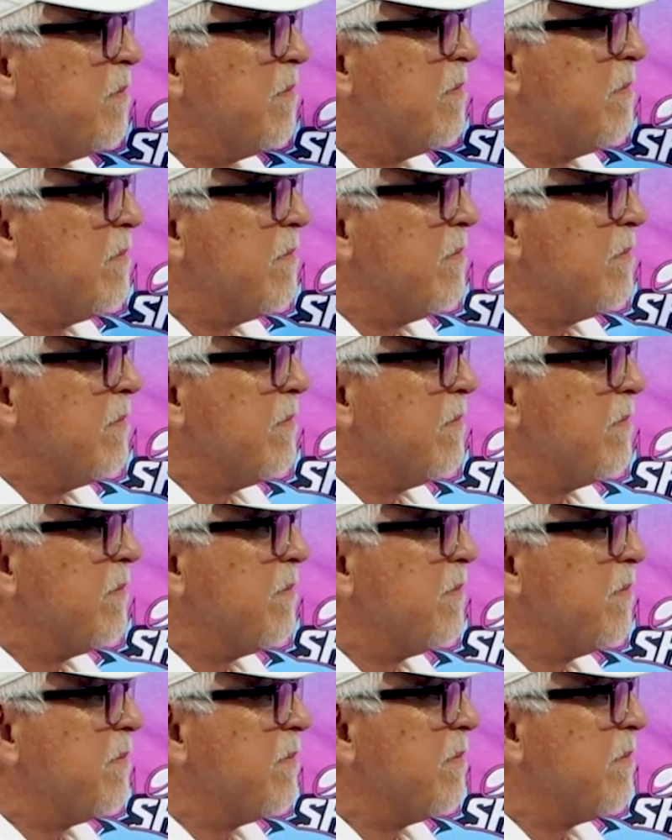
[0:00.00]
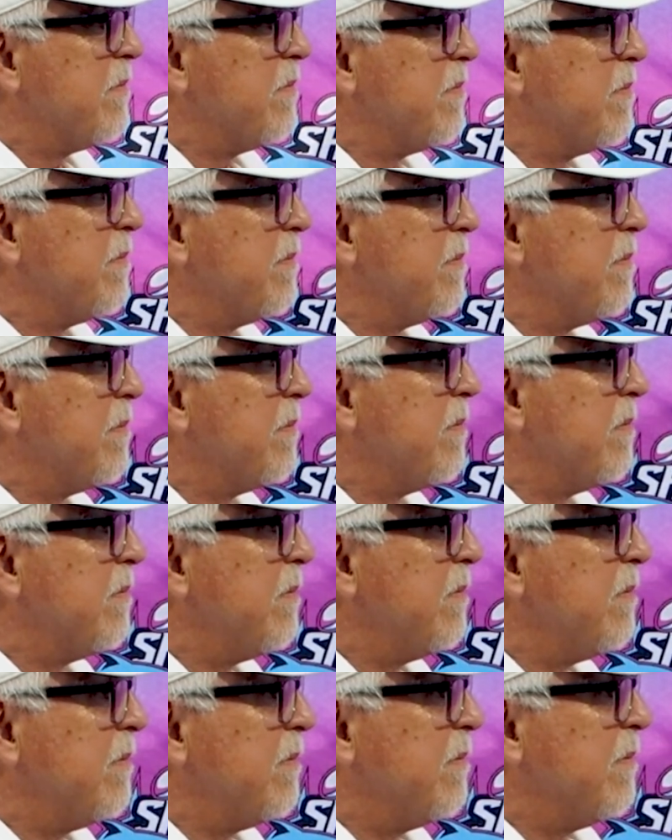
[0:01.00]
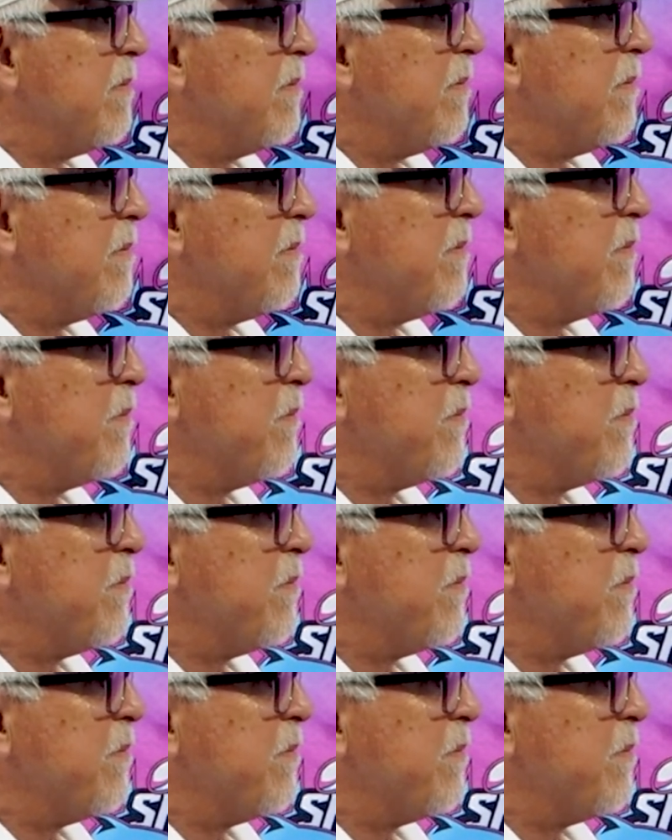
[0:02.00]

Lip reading: (not speaking)